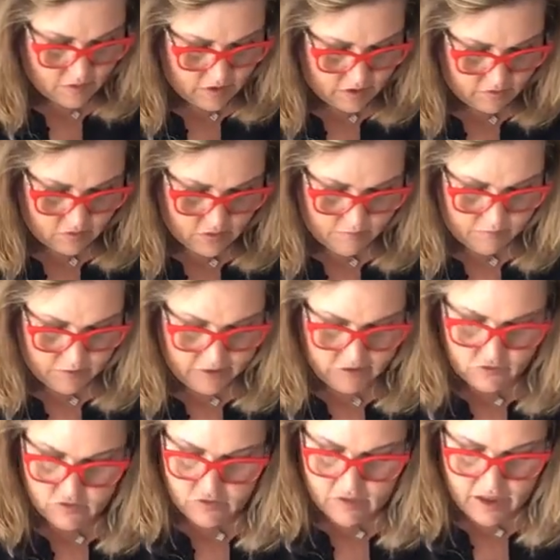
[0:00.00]
All right, so I
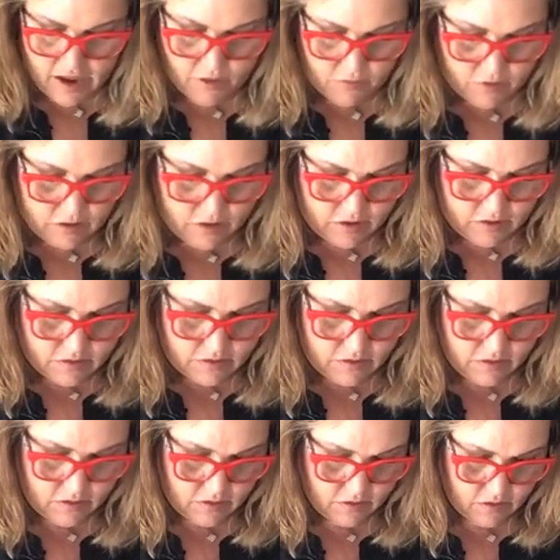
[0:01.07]
might do that
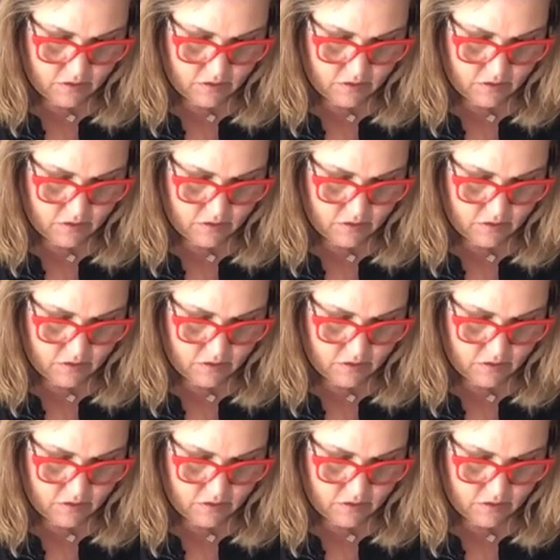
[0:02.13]
one.